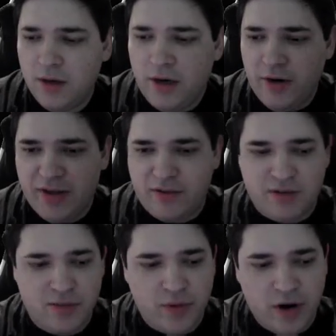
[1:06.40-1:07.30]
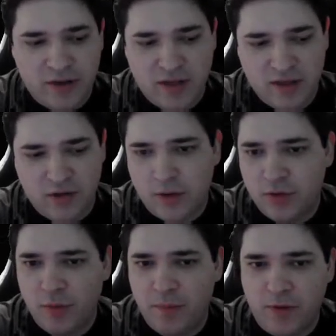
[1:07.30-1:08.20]
Alright, so since we are seeing
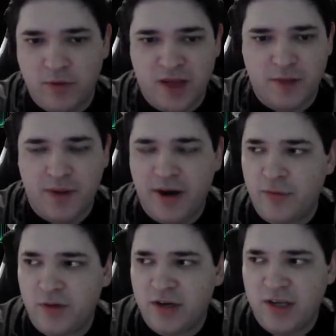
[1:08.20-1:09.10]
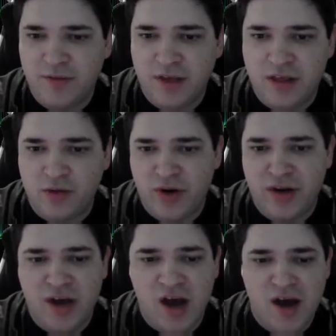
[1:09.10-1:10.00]
two Protoss players, we're going to leave the
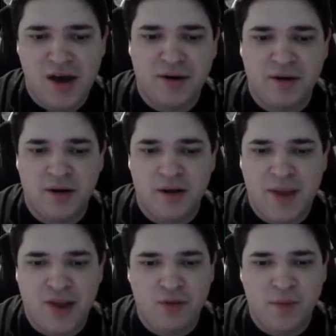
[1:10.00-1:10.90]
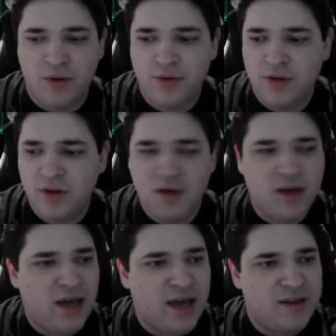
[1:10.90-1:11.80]
screen on manual mode
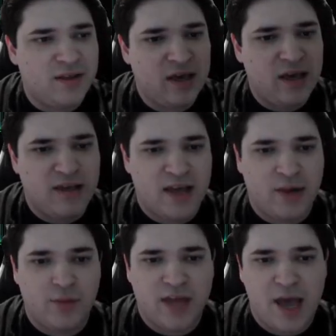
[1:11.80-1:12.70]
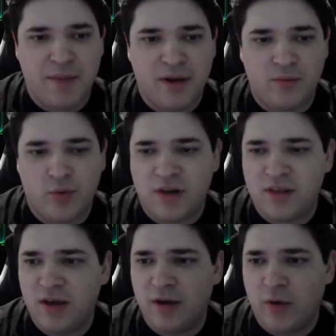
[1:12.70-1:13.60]
and see exactly what's happening. We're going to
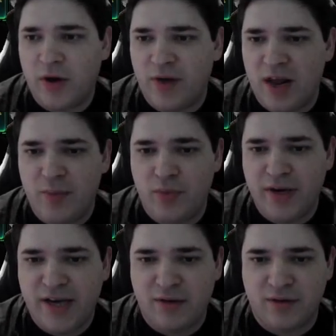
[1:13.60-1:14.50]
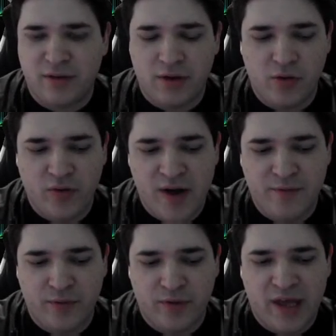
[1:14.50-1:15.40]
see a quick rally point down to the low
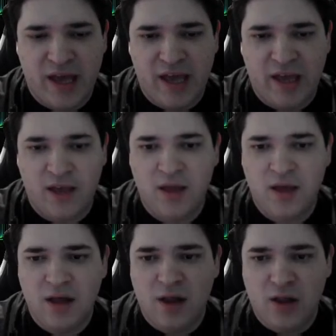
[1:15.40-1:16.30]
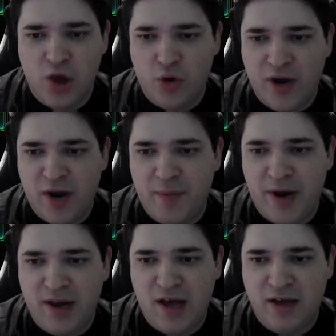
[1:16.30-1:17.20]
ground for a low ground
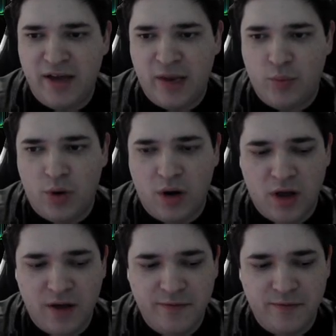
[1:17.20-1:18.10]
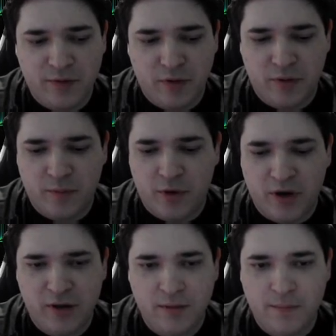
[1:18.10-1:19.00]
pylon and wall off for the
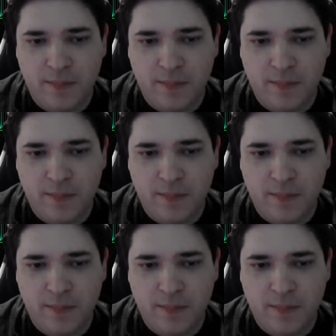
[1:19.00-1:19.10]
parting.